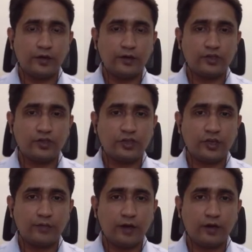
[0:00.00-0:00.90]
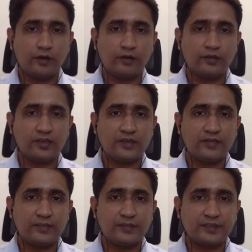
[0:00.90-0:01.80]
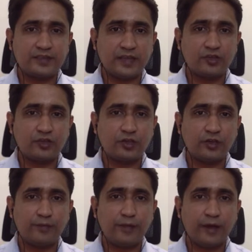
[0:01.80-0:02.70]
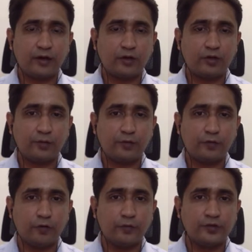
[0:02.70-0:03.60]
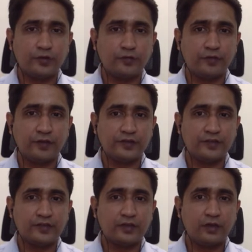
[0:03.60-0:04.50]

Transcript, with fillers: industry, and market trends have a substantial impact on the performance of funds.